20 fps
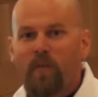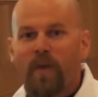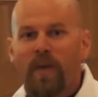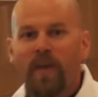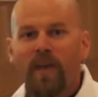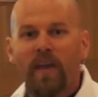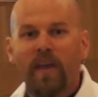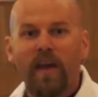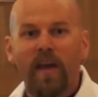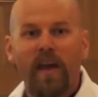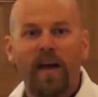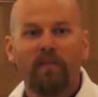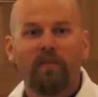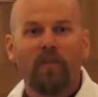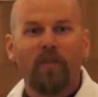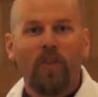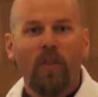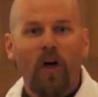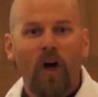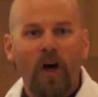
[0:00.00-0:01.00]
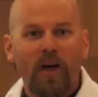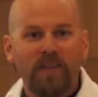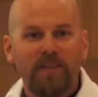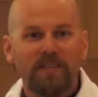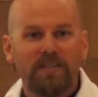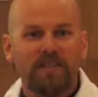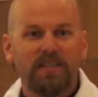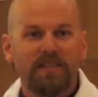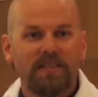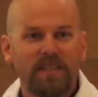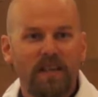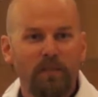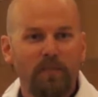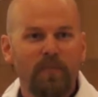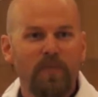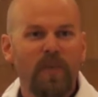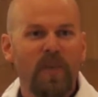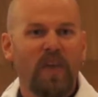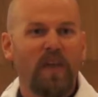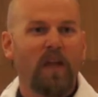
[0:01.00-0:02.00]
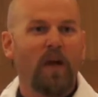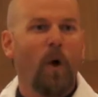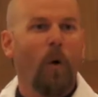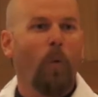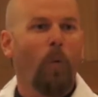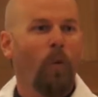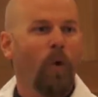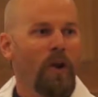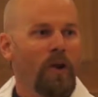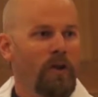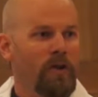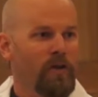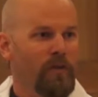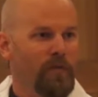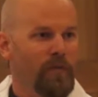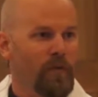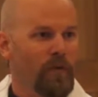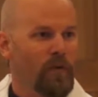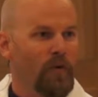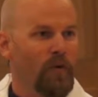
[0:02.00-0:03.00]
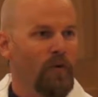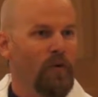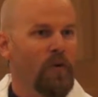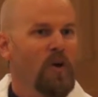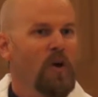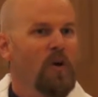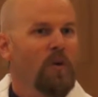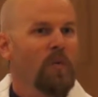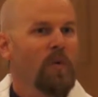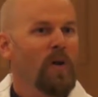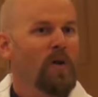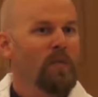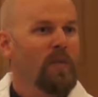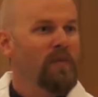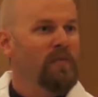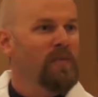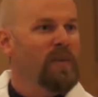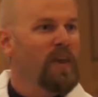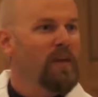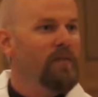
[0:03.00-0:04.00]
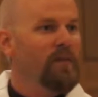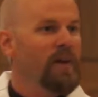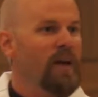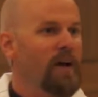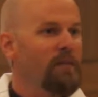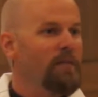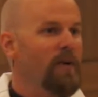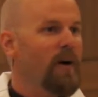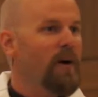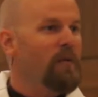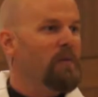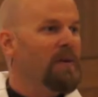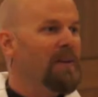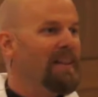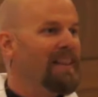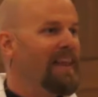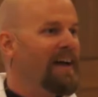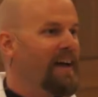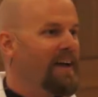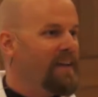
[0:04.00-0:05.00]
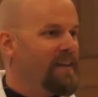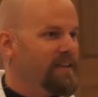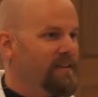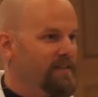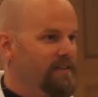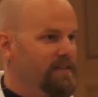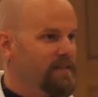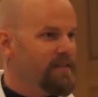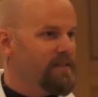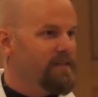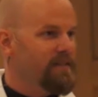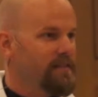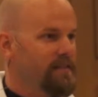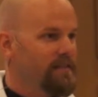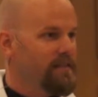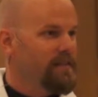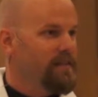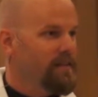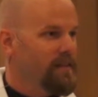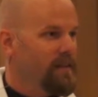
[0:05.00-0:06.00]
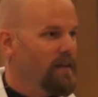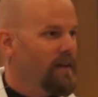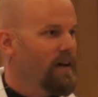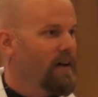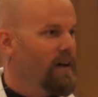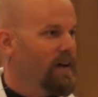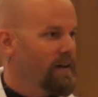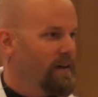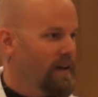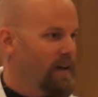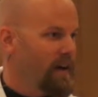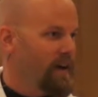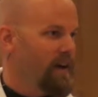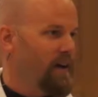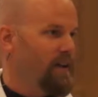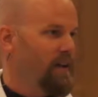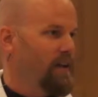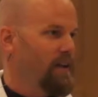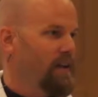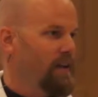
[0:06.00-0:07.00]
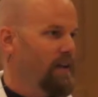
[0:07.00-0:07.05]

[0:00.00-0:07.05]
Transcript: we have lost something wonderful when we've given up our reliance on God.